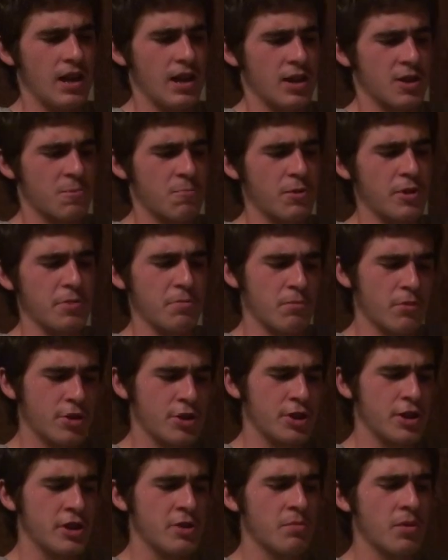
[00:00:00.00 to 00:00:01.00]
it's pretty
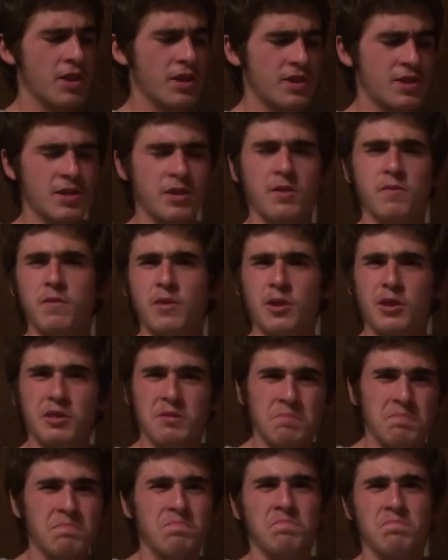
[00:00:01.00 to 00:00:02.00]
mushy, but it's still
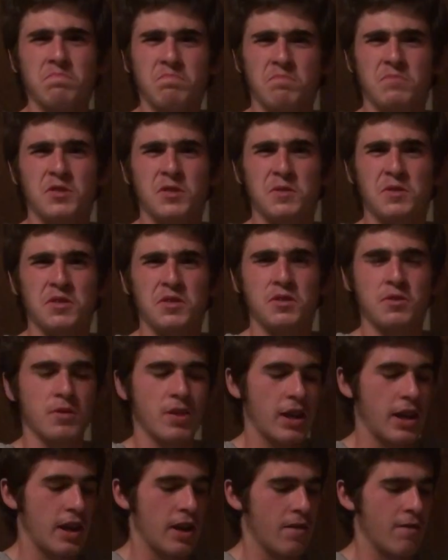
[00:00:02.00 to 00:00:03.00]
very
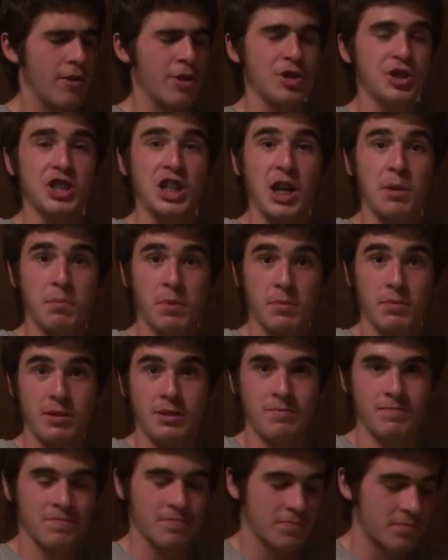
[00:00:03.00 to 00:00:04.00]
shapeable.